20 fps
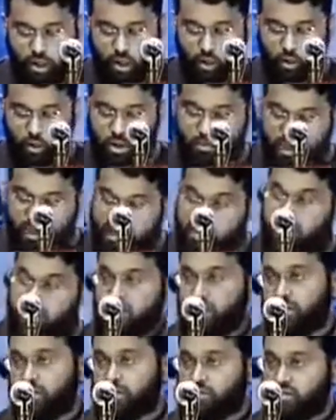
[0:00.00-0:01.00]

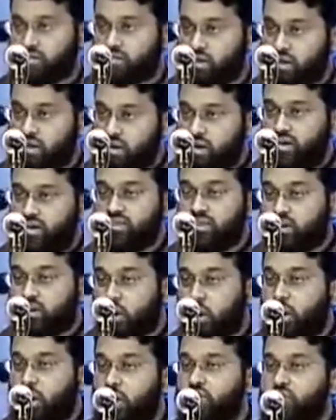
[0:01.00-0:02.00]
is a
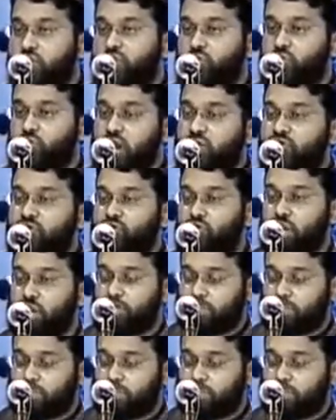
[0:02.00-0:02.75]
cause for entering